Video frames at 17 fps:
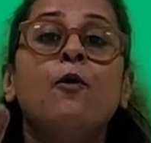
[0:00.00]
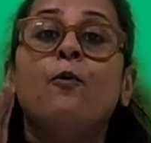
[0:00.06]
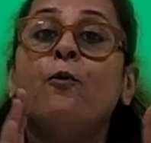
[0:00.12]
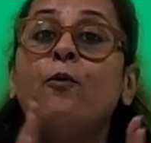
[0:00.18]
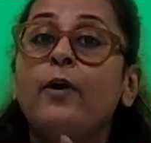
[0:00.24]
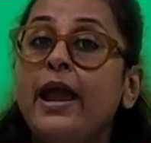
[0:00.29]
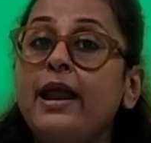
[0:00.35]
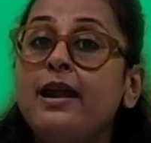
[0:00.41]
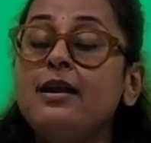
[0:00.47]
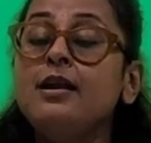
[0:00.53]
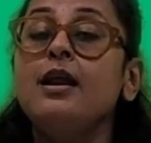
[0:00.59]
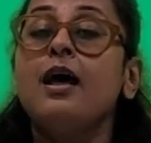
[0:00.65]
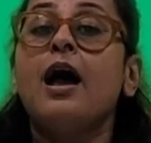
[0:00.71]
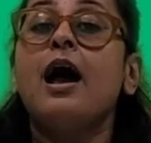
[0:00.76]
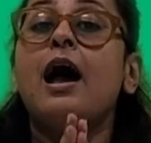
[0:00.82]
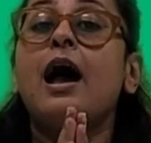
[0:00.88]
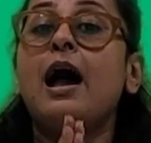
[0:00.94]
When
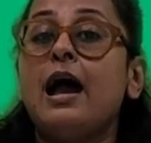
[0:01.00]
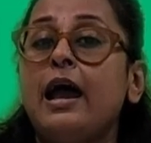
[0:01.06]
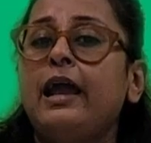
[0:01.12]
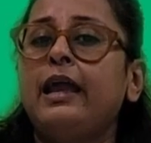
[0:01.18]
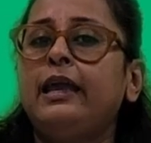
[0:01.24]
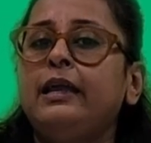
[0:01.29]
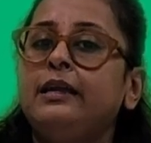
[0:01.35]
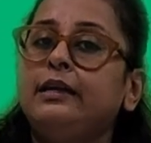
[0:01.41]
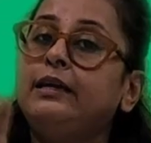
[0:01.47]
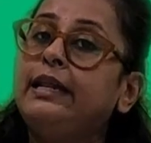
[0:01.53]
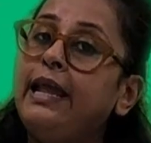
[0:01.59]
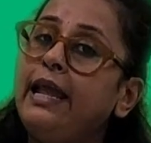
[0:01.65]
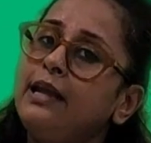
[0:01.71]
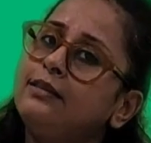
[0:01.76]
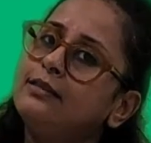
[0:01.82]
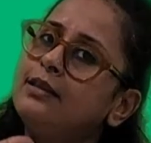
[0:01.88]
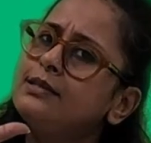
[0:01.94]
I
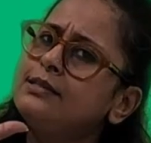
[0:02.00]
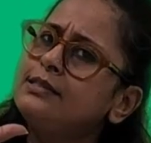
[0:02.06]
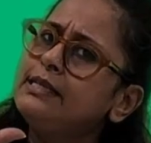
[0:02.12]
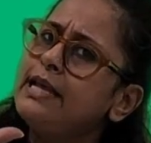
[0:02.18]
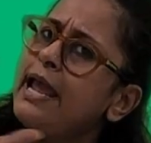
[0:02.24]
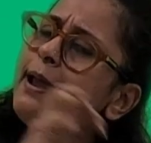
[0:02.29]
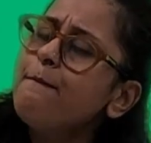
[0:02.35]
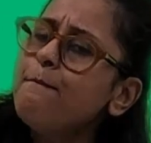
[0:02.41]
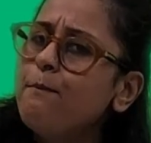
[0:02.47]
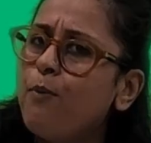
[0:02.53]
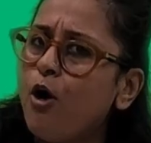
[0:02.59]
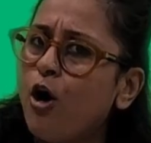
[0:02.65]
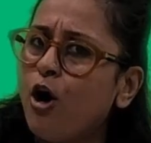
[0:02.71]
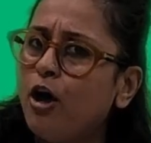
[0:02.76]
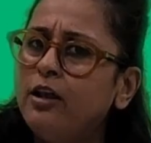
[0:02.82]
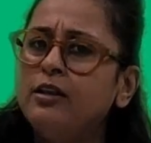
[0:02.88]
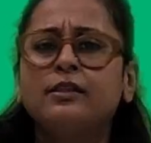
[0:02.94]
take the same
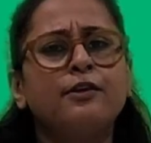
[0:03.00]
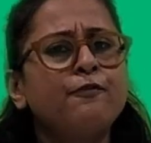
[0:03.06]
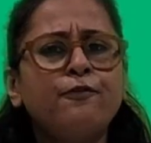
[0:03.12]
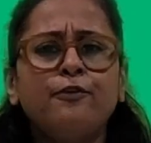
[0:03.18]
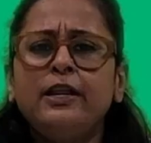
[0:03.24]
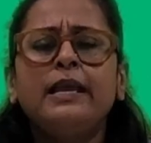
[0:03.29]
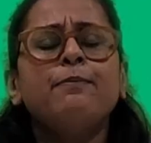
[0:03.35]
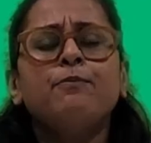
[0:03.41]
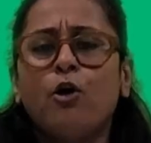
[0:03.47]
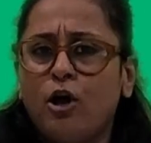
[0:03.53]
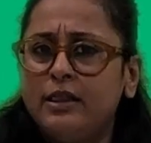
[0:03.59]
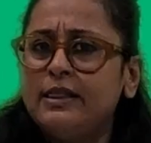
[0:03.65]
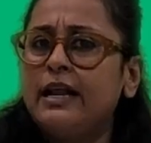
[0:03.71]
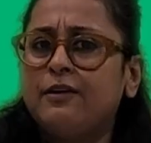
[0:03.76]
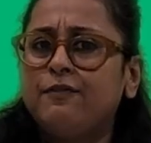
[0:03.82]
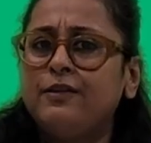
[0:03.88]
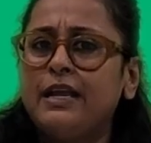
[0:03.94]
ball, the free ball
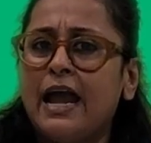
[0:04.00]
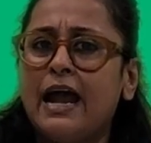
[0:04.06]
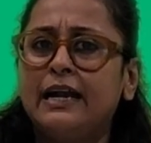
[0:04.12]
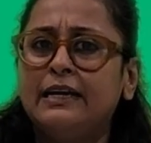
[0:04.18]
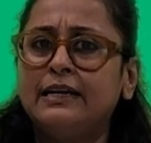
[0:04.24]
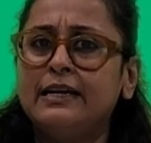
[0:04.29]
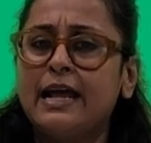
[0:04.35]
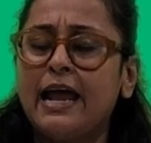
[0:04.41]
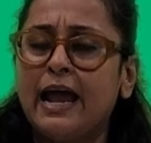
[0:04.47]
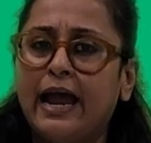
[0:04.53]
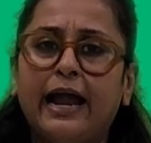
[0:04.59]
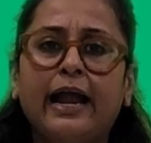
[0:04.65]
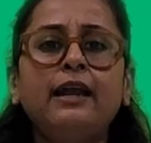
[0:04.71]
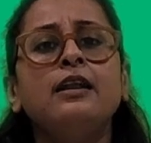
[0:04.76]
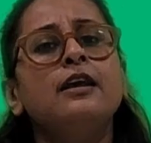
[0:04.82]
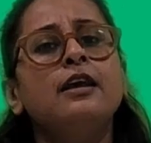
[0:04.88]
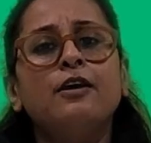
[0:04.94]
that we had in
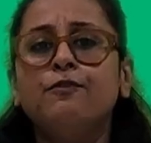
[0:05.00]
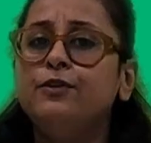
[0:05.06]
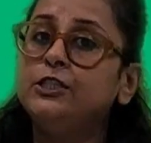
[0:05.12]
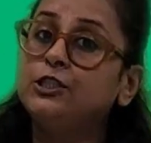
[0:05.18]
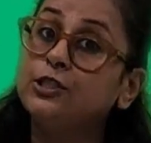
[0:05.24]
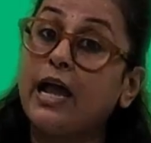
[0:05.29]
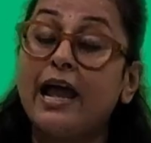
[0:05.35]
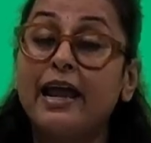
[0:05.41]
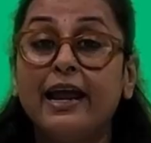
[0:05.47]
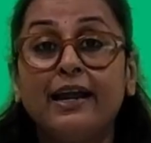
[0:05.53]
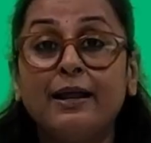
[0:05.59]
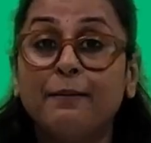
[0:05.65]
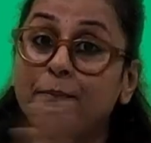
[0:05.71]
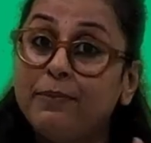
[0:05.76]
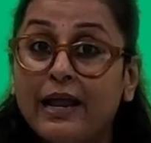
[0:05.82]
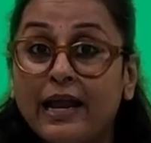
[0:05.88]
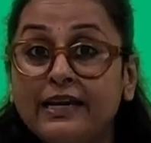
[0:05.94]
hand, which I had
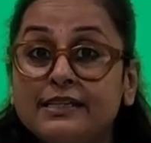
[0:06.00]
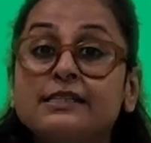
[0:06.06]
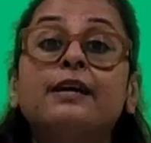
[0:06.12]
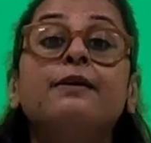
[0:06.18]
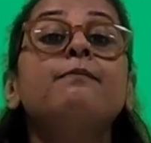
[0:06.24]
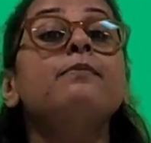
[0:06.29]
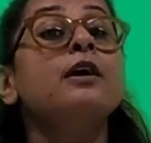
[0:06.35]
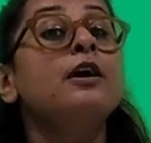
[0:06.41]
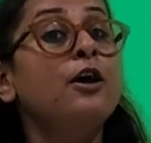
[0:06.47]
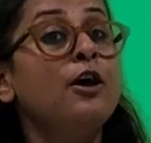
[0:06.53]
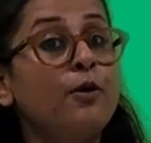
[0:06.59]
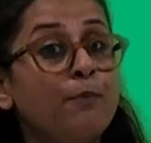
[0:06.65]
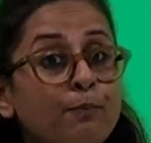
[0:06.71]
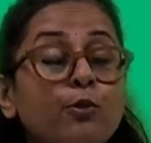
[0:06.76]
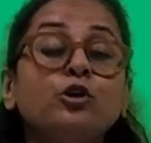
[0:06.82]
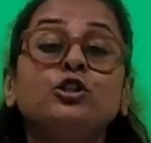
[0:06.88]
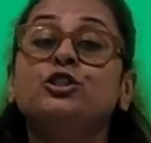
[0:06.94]
applied some
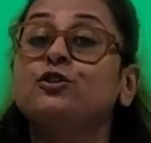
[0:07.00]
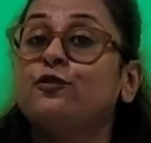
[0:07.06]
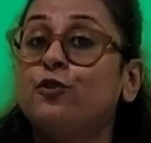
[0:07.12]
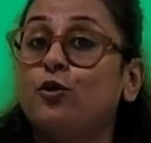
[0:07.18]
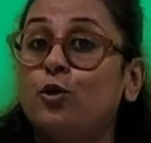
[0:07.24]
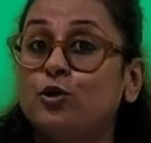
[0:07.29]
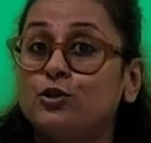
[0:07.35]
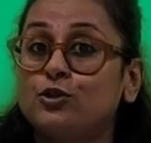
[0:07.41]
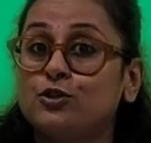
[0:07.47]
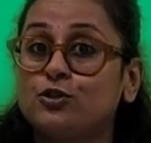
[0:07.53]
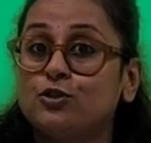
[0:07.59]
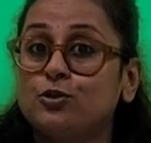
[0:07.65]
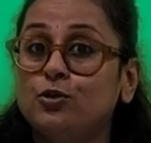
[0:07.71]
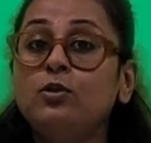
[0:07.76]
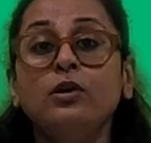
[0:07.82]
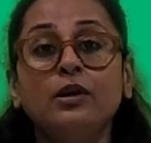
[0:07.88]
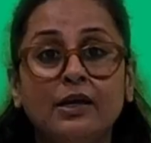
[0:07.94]
push force
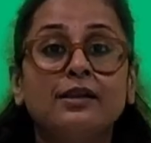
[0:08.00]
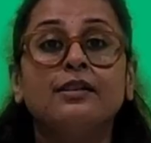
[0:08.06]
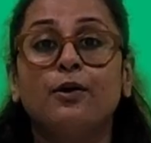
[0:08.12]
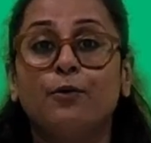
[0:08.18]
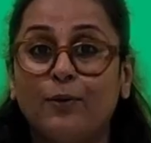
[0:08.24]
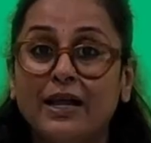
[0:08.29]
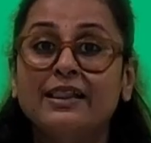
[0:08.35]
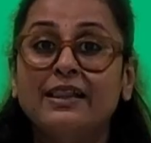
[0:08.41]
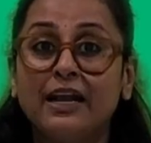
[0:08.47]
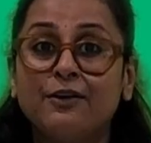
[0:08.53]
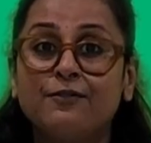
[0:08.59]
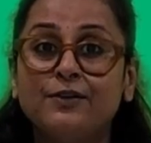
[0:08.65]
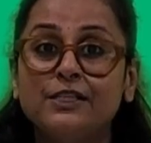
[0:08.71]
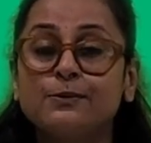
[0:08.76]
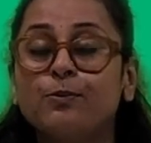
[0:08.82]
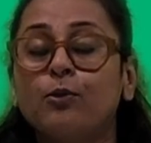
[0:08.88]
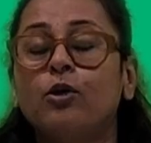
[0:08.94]
to, the one that we
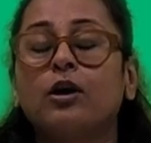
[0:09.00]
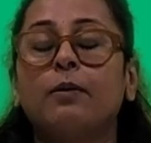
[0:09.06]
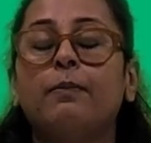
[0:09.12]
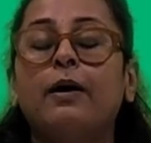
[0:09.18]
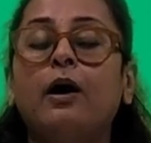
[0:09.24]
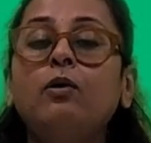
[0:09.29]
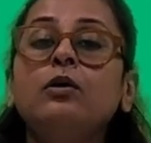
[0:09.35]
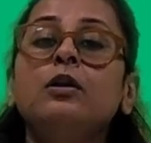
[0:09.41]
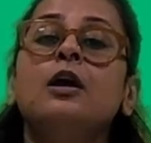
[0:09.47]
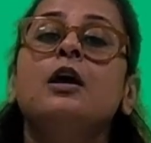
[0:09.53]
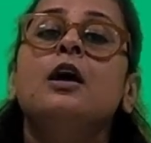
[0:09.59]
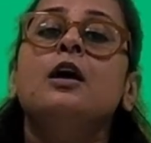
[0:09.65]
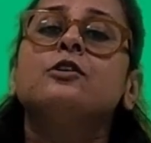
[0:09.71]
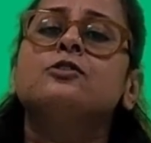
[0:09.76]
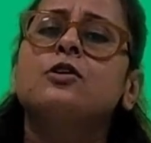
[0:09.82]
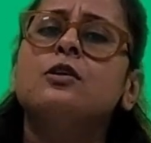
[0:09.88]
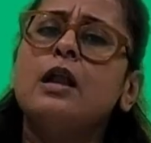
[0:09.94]
spoke about.
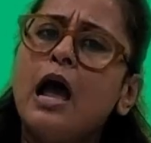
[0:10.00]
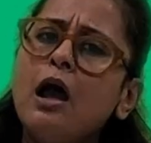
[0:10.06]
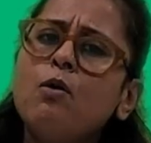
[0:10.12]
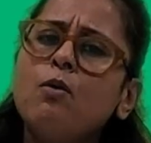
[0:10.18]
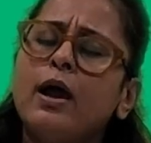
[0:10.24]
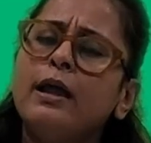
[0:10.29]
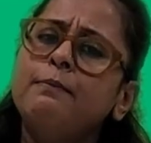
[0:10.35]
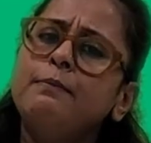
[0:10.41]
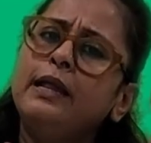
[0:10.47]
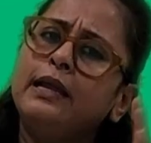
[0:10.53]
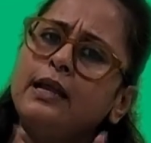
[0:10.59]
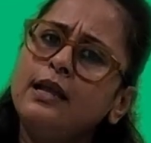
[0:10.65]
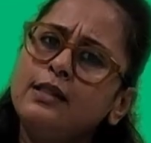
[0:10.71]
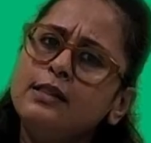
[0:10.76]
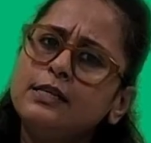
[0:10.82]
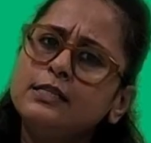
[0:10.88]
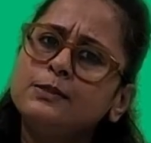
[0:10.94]
So now I am
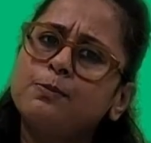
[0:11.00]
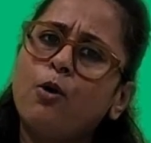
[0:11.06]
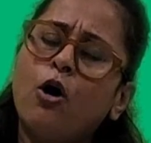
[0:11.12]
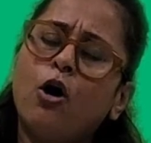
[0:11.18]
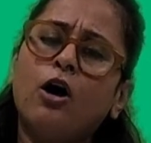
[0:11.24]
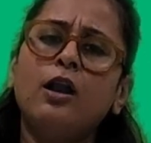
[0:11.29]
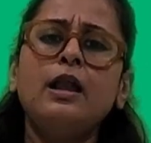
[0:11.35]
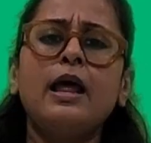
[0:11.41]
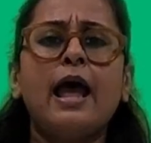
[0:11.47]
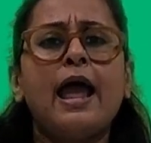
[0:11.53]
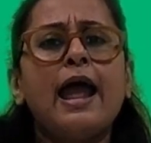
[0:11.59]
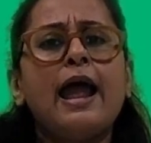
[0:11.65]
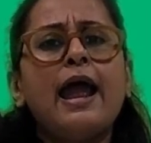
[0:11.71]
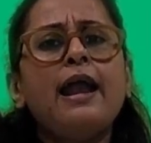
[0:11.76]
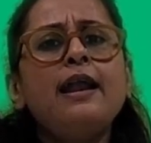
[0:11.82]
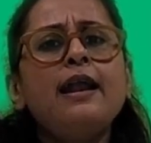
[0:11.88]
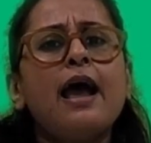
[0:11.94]
taking this ball and
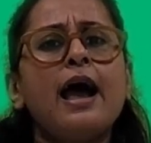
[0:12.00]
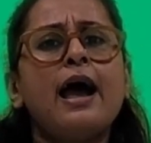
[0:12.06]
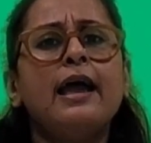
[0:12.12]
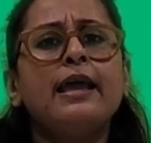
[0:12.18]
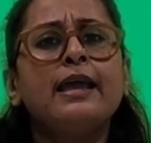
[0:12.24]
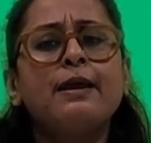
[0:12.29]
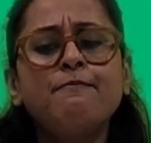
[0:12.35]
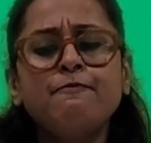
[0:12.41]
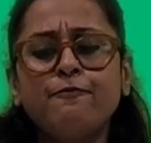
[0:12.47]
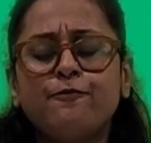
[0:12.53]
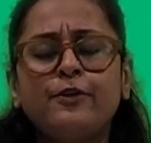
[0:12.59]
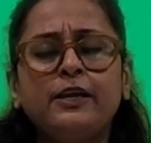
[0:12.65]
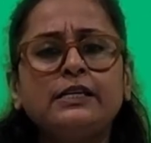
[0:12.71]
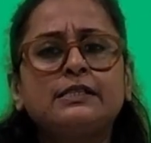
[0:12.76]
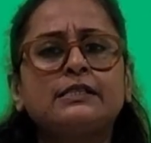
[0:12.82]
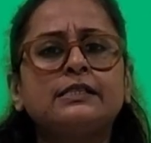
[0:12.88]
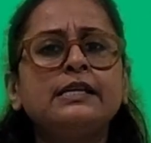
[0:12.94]
I am
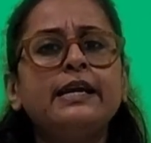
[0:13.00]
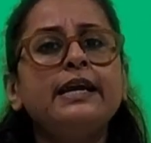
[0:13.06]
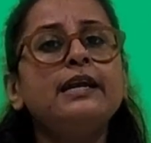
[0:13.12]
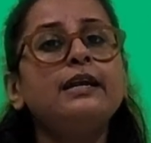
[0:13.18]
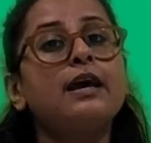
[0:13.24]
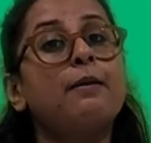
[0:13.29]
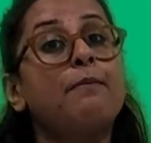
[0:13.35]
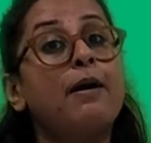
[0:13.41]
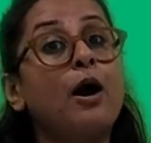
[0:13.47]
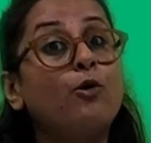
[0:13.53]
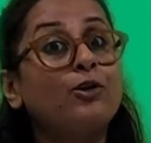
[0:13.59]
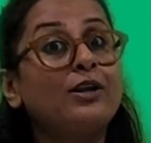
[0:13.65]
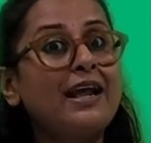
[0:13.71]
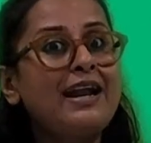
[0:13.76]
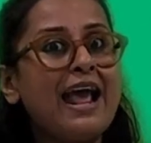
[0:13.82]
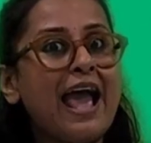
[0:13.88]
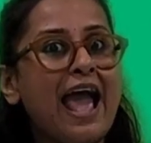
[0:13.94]
fixing it about
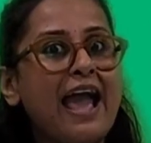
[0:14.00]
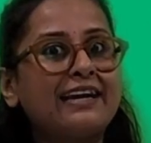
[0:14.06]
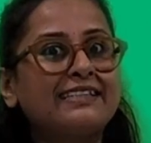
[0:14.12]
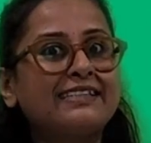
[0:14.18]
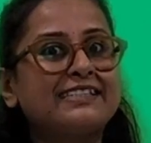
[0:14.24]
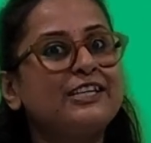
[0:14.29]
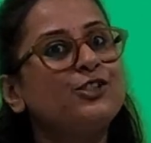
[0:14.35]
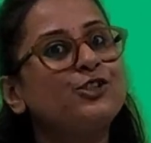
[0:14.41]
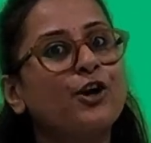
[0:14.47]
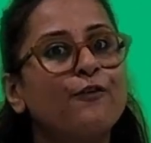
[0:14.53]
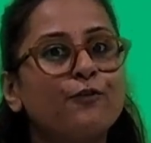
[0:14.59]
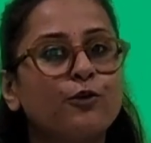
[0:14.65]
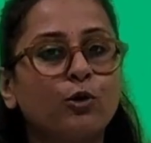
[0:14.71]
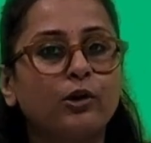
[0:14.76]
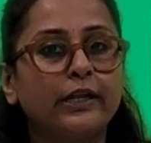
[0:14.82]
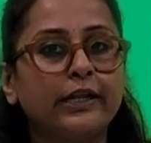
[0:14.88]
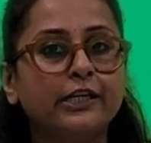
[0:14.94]
an axis of
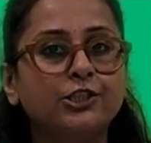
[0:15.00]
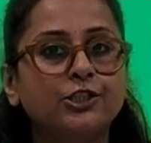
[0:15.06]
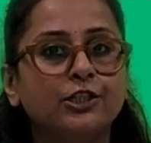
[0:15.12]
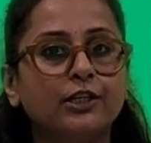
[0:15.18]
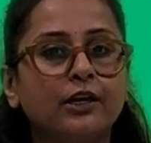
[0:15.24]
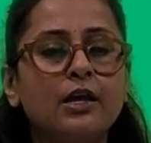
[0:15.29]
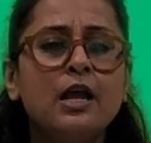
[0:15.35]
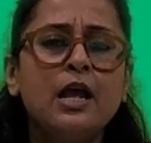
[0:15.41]
rotation.